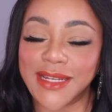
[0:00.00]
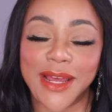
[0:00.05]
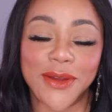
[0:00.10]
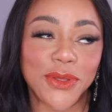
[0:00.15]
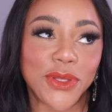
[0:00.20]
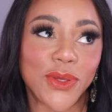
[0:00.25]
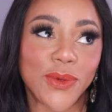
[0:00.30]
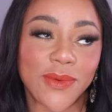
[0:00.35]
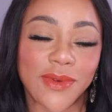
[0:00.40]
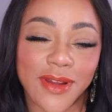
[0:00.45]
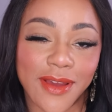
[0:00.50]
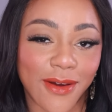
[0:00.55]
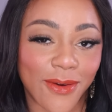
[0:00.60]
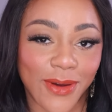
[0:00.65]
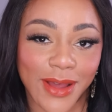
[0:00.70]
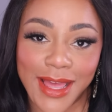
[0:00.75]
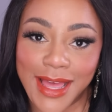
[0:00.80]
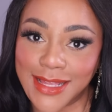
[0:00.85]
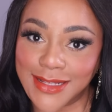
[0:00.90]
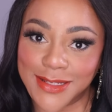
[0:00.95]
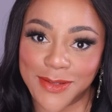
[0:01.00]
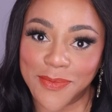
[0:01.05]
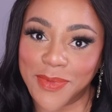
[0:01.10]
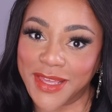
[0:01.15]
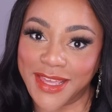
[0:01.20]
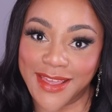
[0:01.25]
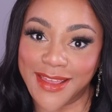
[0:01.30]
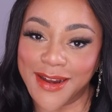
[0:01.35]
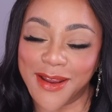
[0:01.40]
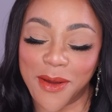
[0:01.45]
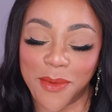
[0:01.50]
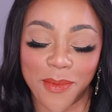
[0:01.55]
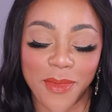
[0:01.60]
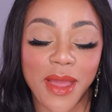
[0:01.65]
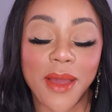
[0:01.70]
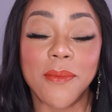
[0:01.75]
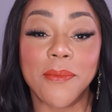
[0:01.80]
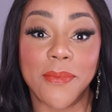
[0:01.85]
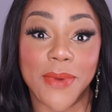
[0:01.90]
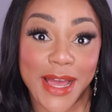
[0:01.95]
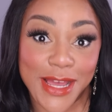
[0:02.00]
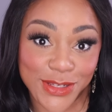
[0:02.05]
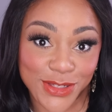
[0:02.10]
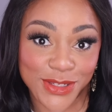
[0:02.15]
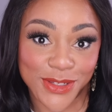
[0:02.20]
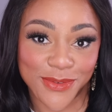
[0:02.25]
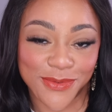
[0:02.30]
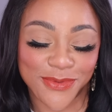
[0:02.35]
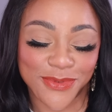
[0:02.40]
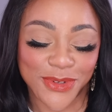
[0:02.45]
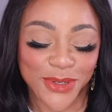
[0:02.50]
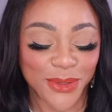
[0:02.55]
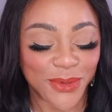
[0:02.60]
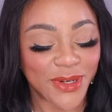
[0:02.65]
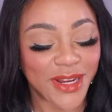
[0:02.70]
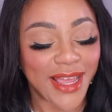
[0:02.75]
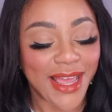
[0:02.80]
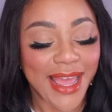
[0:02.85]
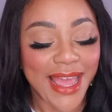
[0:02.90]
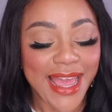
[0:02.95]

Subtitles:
Now, you know, I had to pick it up, passion fruit.